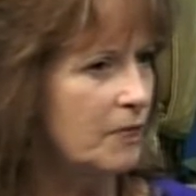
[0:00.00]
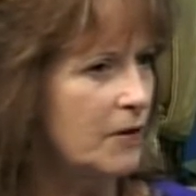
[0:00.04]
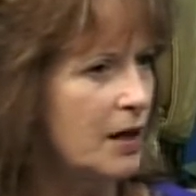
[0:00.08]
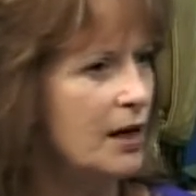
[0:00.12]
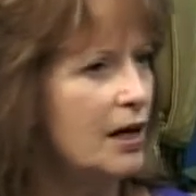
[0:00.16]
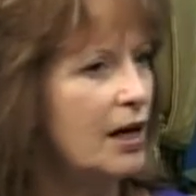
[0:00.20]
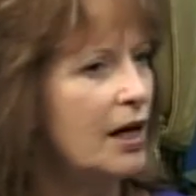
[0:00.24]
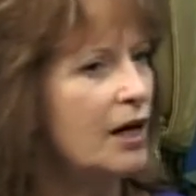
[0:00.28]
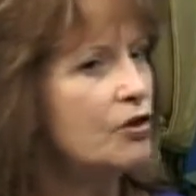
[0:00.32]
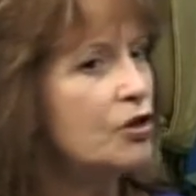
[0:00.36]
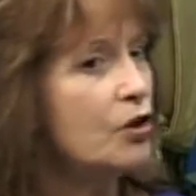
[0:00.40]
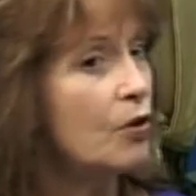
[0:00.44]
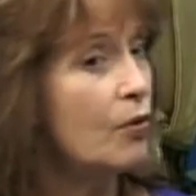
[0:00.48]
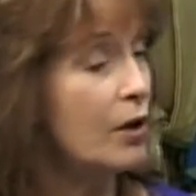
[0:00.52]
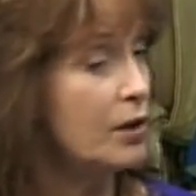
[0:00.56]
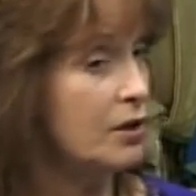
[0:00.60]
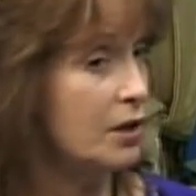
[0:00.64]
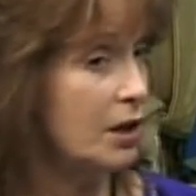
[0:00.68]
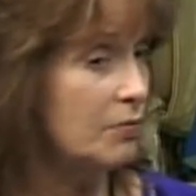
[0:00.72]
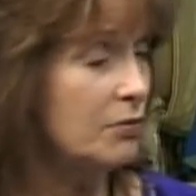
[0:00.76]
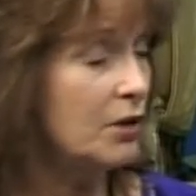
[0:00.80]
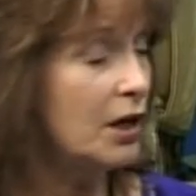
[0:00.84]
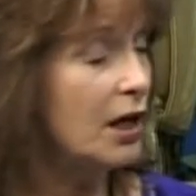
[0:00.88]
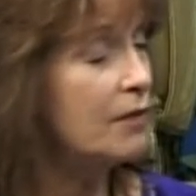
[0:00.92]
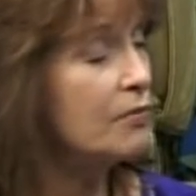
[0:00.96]
And so
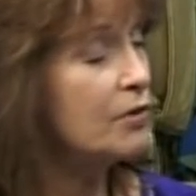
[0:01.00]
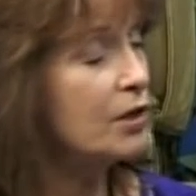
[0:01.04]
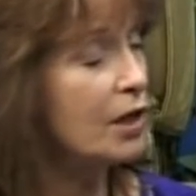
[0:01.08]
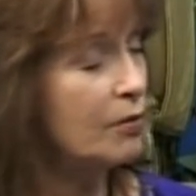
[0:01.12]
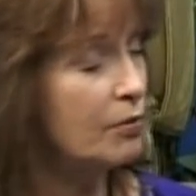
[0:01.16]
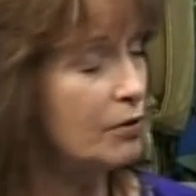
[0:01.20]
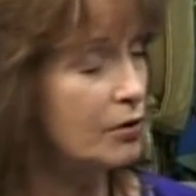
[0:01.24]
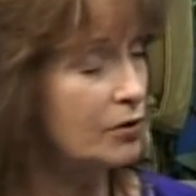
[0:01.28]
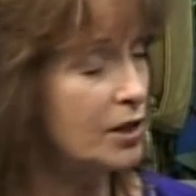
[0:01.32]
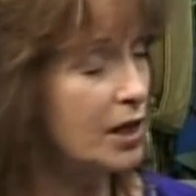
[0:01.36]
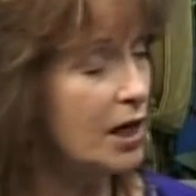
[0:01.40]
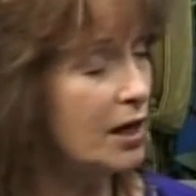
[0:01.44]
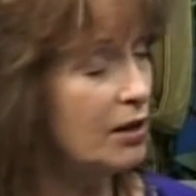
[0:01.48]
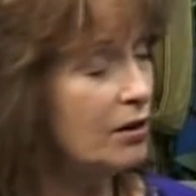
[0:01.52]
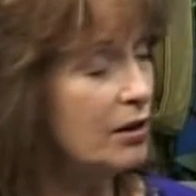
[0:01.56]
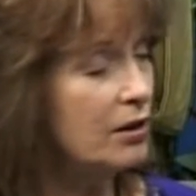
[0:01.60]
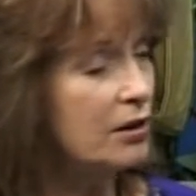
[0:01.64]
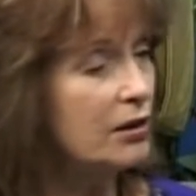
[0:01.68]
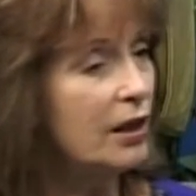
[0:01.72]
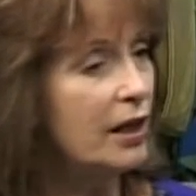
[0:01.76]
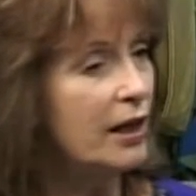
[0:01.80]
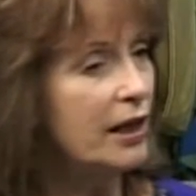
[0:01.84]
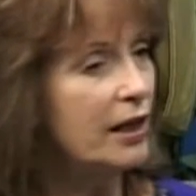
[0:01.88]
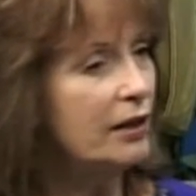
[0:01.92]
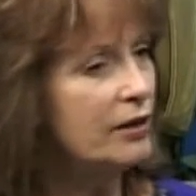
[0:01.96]
sometimes I will tell a
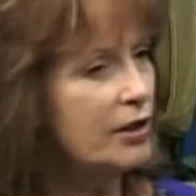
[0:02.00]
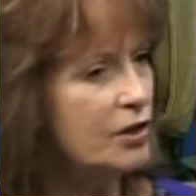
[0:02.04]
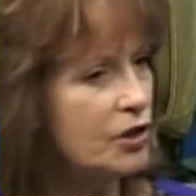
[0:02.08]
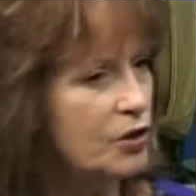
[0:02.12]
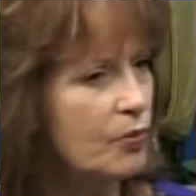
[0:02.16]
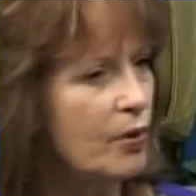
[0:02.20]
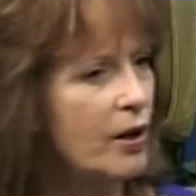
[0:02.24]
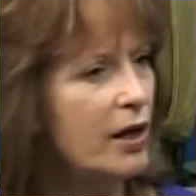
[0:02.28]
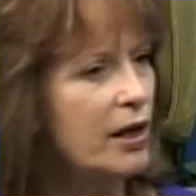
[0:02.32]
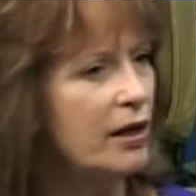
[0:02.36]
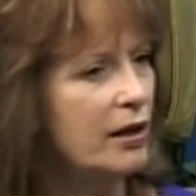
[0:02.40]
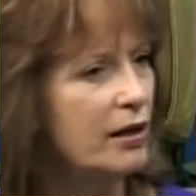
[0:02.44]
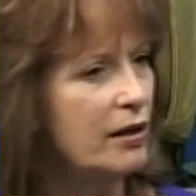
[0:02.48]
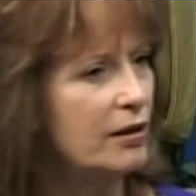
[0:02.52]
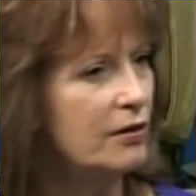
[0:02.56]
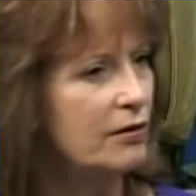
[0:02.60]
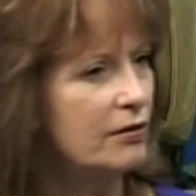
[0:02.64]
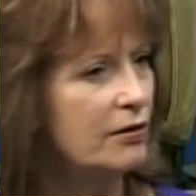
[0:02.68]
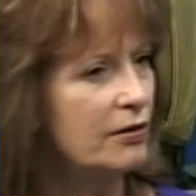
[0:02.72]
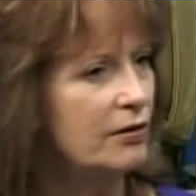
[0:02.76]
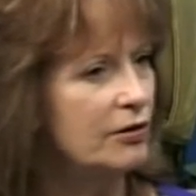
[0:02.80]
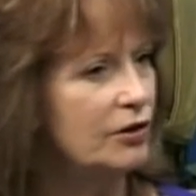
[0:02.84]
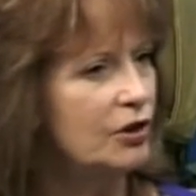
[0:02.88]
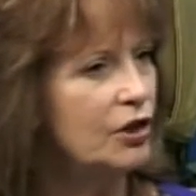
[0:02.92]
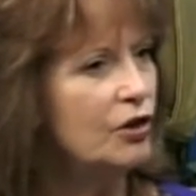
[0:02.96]
client, let's wait,
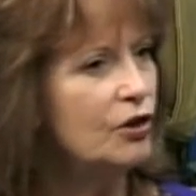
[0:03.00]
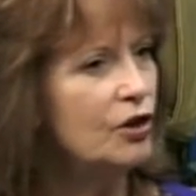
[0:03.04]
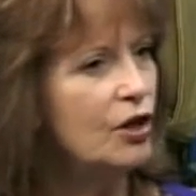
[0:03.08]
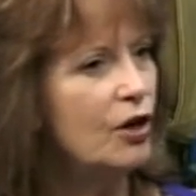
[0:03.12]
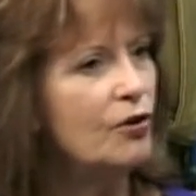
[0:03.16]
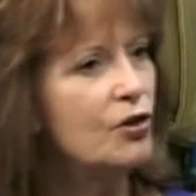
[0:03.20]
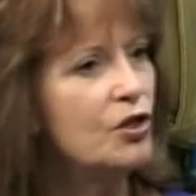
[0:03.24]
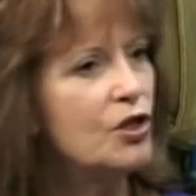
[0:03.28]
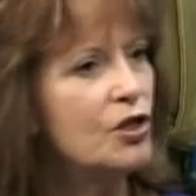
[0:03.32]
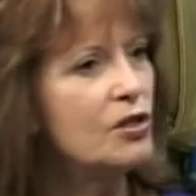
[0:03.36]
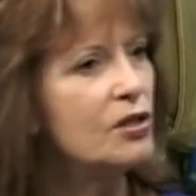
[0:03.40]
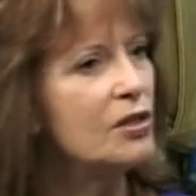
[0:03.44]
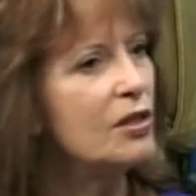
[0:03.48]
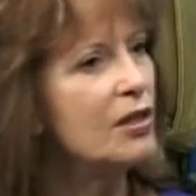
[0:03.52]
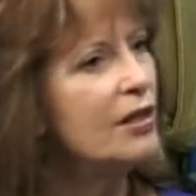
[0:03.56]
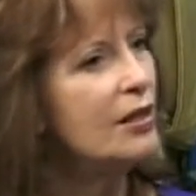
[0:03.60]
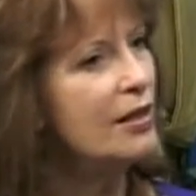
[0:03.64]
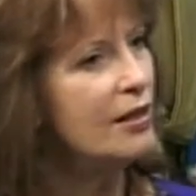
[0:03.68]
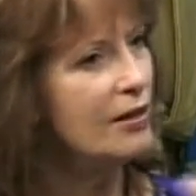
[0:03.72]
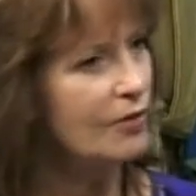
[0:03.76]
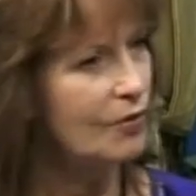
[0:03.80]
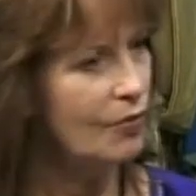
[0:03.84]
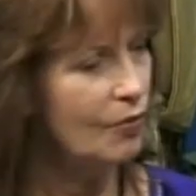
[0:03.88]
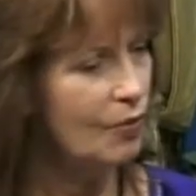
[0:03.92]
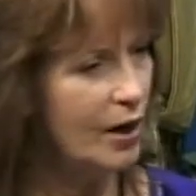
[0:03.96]
you know, just
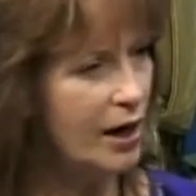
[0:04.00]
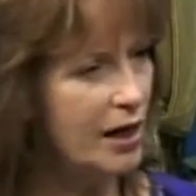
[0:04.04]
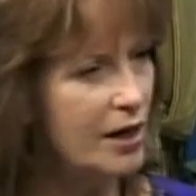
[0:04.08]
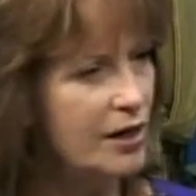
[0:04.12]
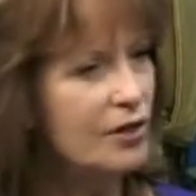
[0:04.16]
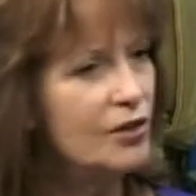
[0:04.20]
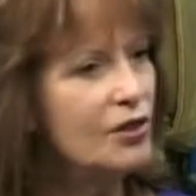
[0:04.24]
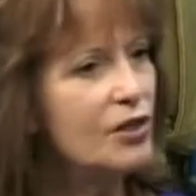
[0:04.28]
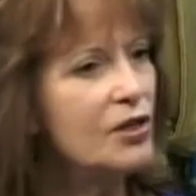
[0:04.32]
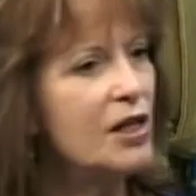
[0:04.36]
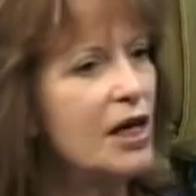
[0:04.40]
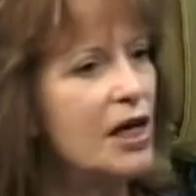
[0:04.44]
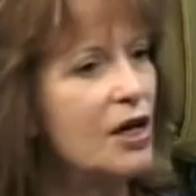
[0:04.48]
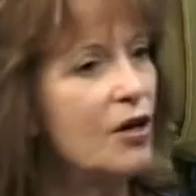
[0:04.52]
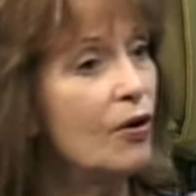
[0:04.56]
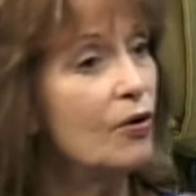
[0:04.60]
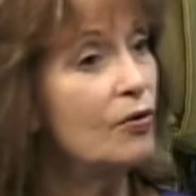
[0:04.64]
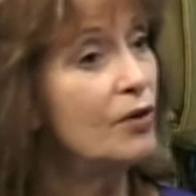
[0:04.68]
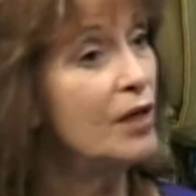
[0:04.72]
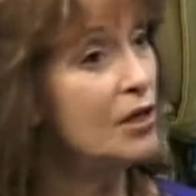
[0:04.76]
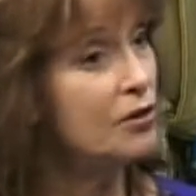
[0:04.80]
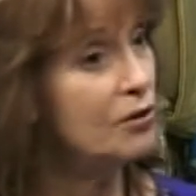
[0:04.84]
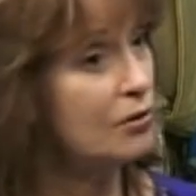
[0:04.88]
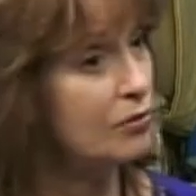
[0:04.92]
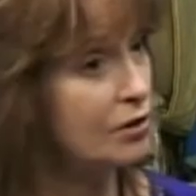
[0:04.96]
wait and see, or
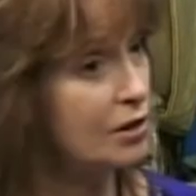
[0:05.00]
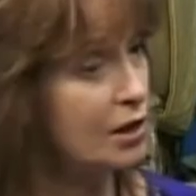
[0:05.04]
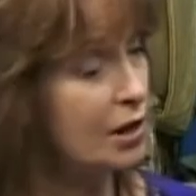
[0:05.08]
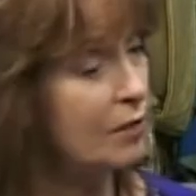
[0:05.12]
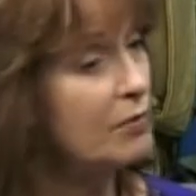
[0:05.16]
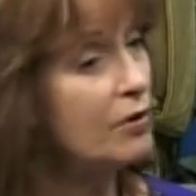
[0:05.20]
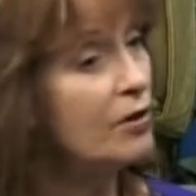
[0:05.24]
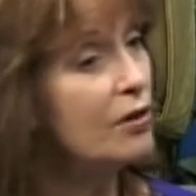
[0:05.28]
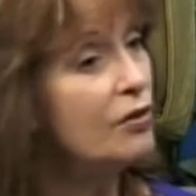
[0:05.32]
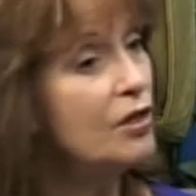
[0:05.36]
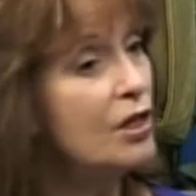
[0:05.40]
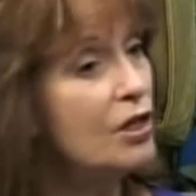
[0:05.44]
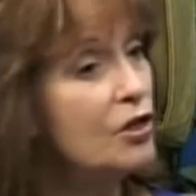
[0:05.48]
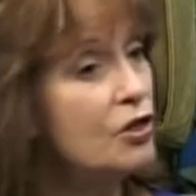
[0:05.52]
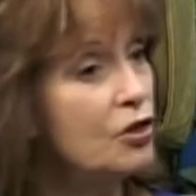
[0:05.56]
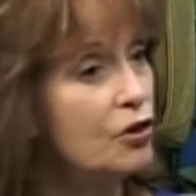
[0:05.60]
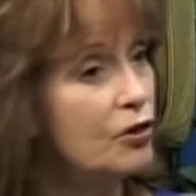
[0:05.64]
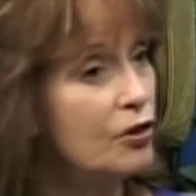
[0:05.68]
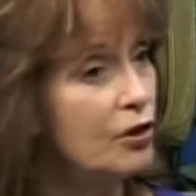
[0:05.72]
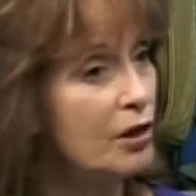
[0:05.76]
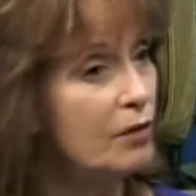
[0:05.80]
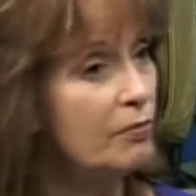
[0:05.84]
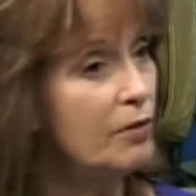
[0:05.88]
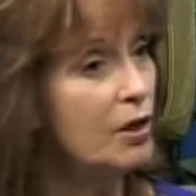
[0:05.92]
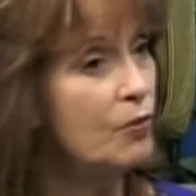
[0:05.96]
these are some of the things you're going
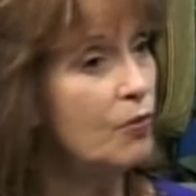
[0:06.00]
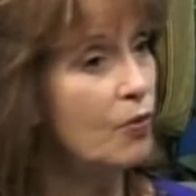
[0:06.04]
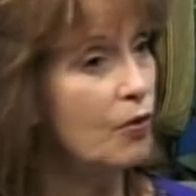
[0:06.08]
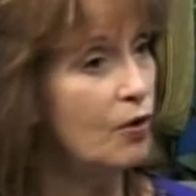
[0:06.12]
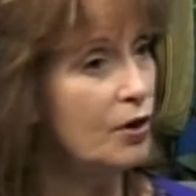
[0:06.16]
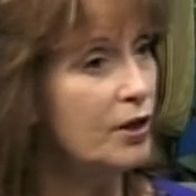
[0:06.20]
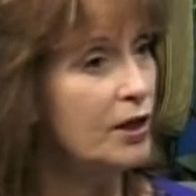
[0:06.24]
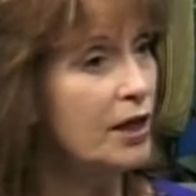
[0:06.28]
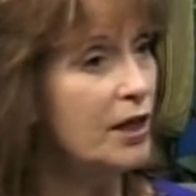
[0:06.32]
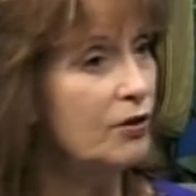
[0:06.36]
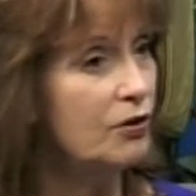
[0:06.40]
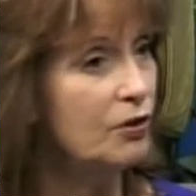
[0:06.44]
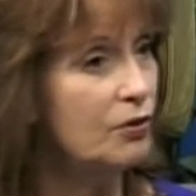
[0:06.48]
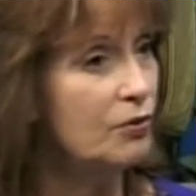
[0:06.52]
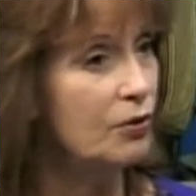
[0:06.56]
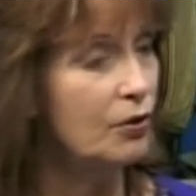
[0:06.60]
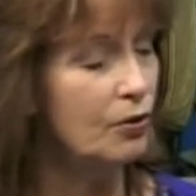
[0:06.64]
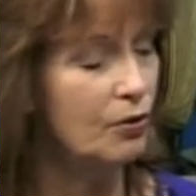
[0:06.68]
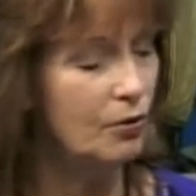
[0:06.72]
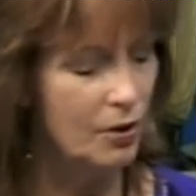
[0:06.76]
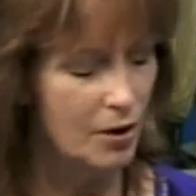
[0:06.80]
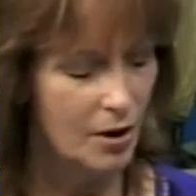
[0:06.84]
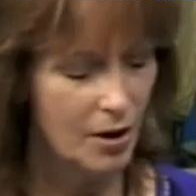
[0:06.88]
to be working through.